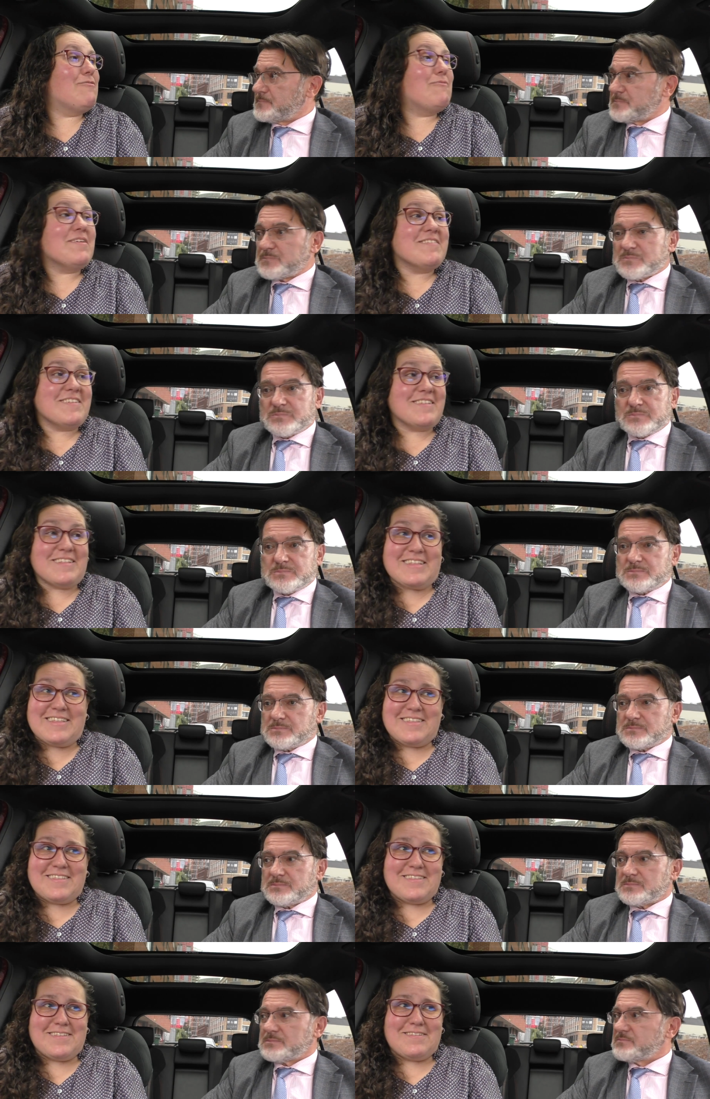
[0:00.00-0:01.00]
Speaker 1: i wasn't
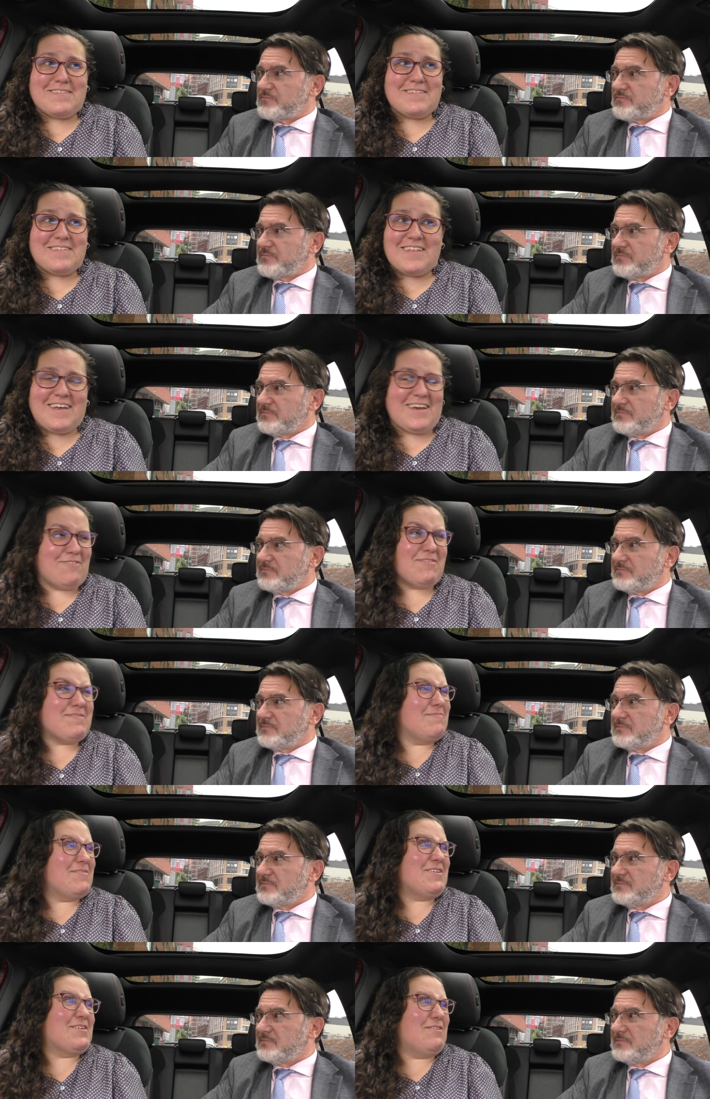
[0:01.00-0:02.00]
i
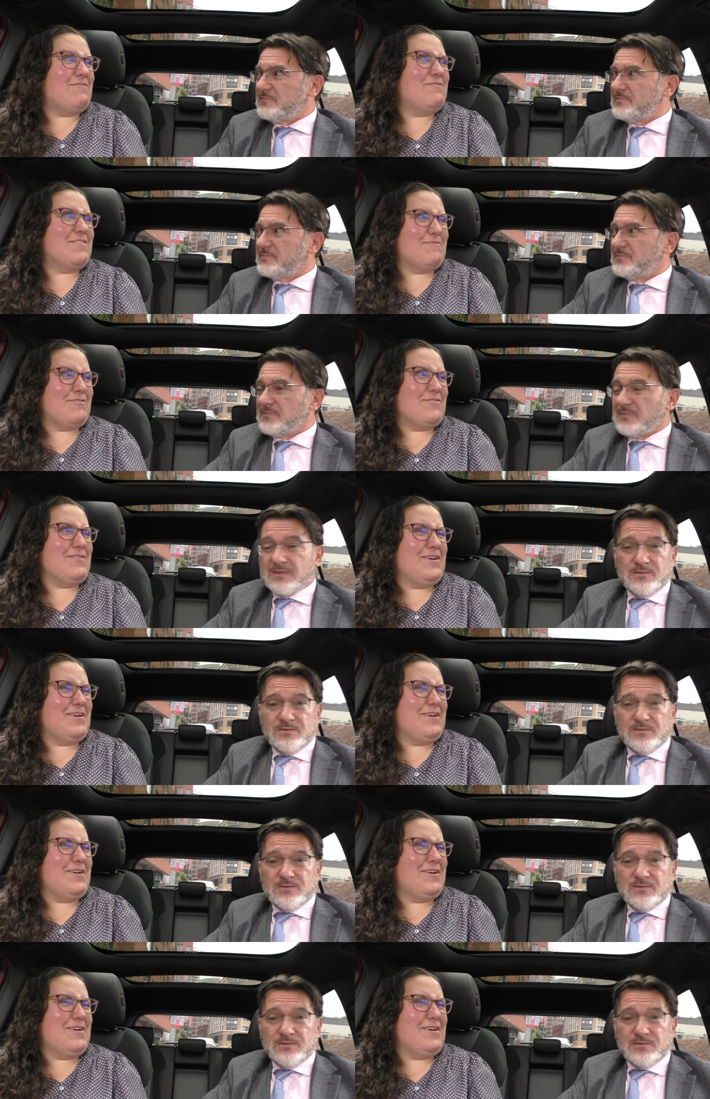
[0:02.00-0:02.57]
wasn't very comfortable